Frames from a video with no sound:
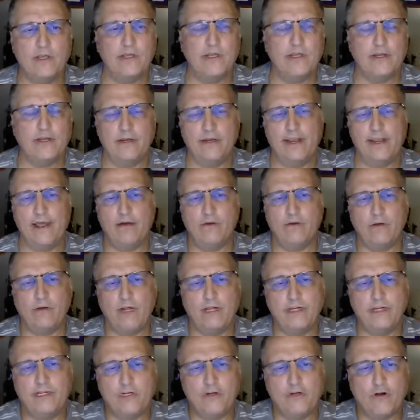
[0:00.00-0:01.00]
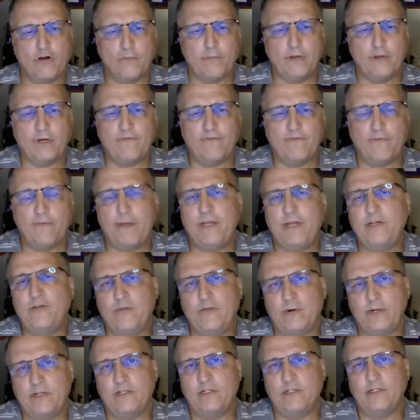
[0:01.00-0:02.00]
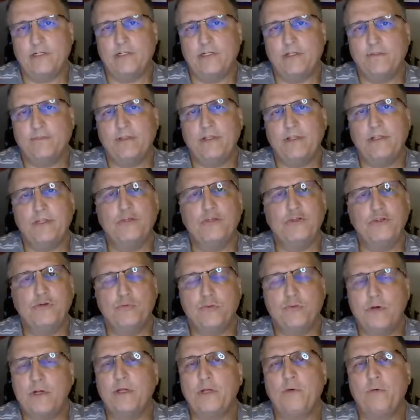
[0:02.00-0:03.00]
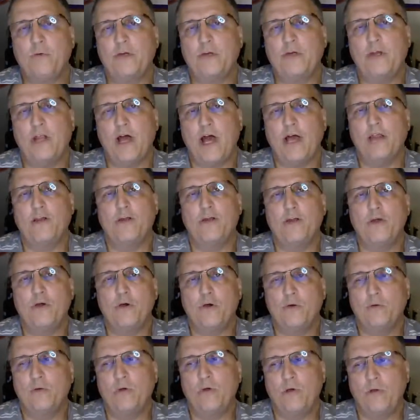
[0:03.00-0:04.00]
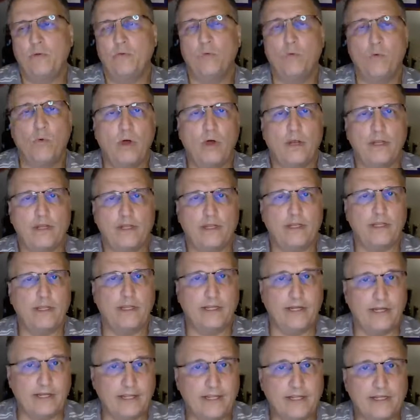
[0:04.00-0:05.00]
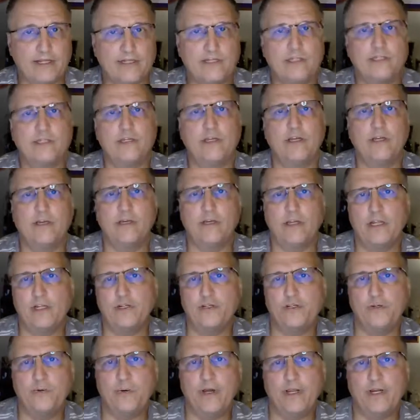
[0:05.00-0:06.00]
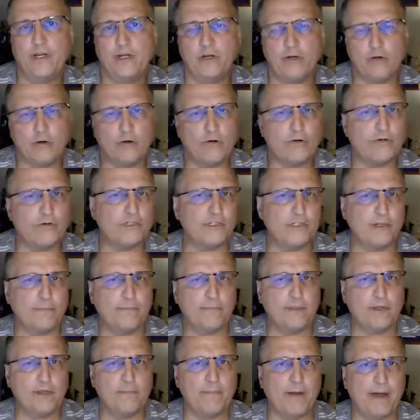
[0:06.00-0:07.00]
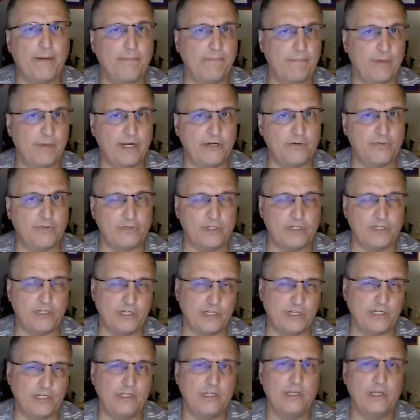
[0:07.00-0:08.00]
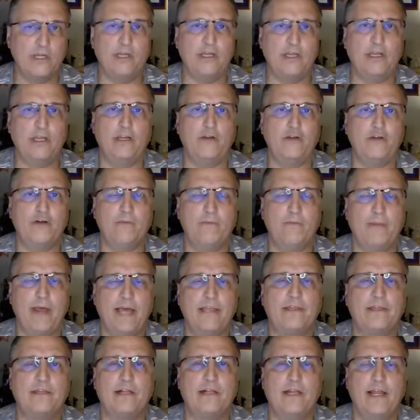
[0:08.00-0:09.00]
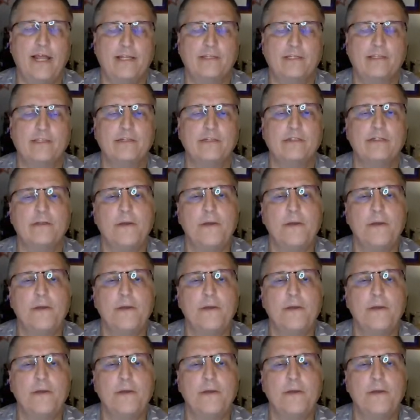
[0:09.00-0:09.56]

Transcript: Now, a determinant of a matrix is something that you really would not know what it is unless you had learned something about matrices in your math classes.